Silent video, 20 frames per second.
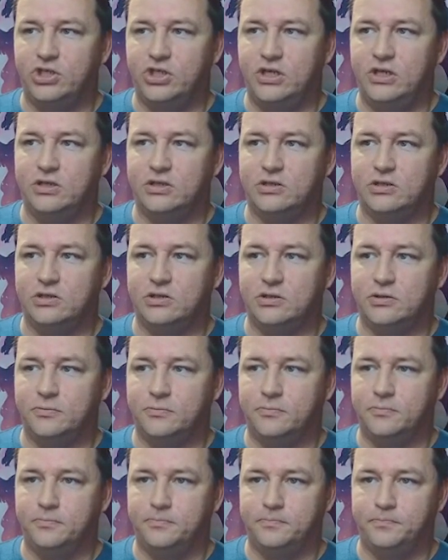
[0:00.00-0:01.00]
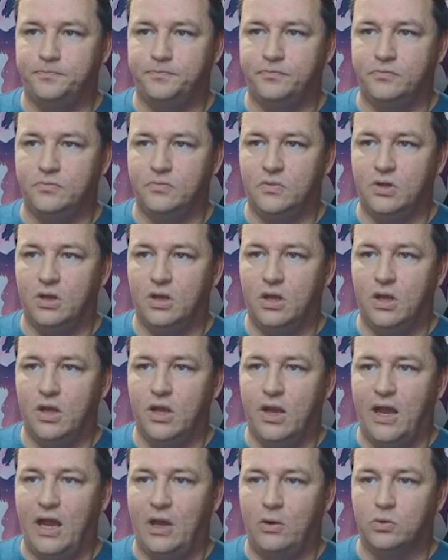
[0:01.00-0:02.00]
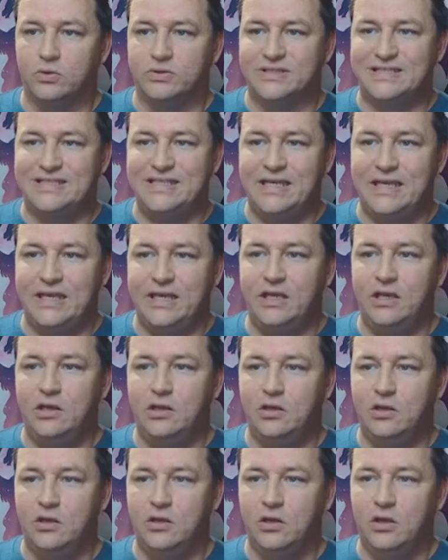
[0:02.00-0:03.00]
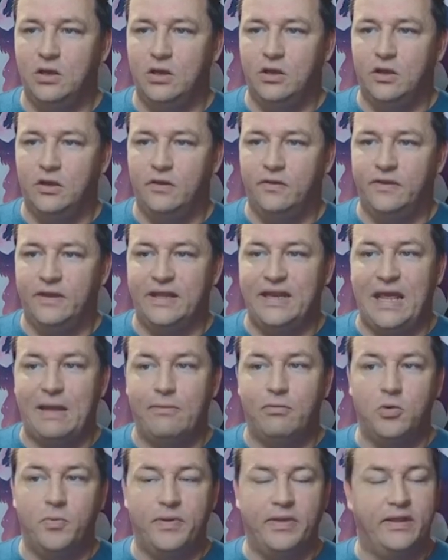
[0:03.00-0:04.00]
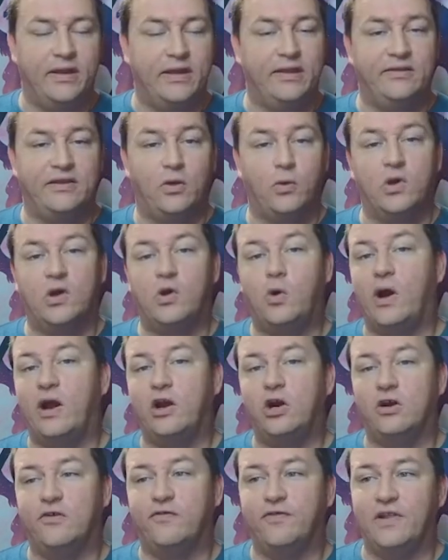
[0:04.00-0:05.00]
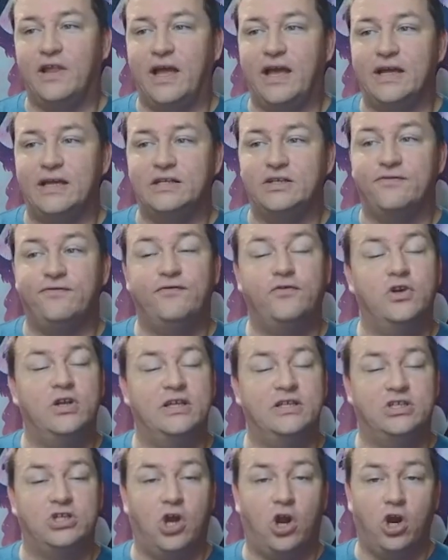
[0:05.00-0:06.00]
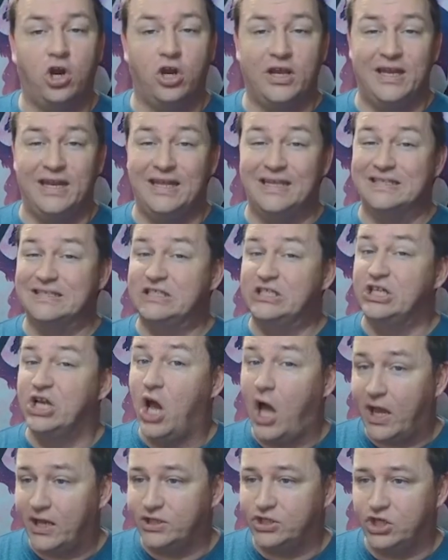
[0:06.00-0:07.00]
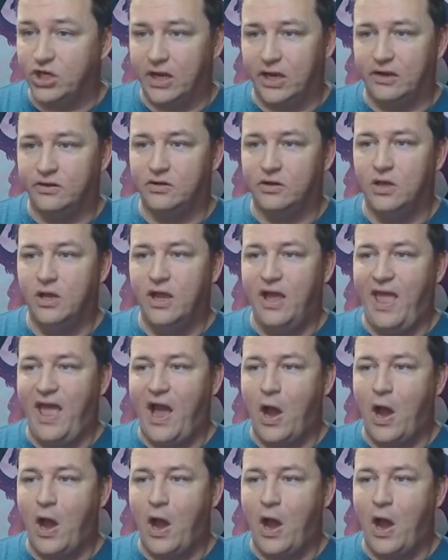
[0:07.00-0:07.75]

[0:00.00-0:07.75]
my sheet, I will see the enable abilities that require a flat footed target is not checked.